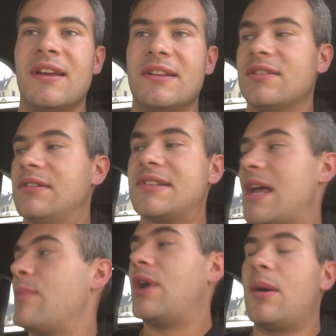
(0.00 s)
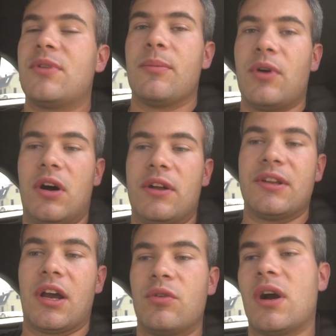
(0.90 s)
until a set popped up on
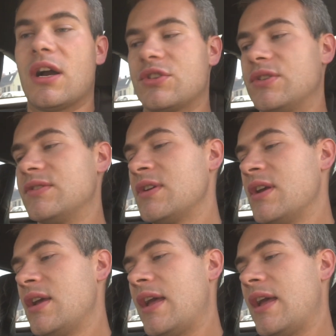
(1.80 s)
Yahoo Auctions,